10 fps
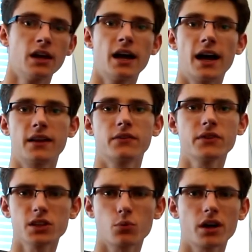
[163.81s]
and
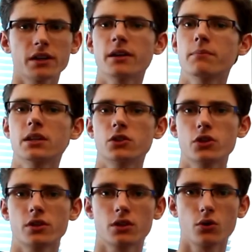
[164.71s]
this way it means you
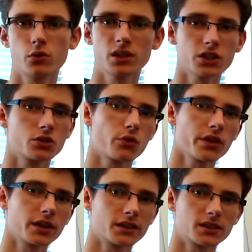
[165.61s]
can cool additional
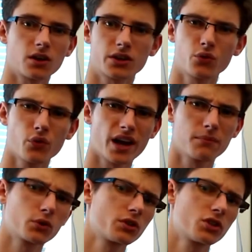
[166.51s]
things like your RAM
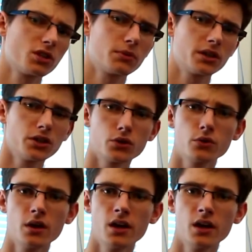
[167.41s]
or your GPU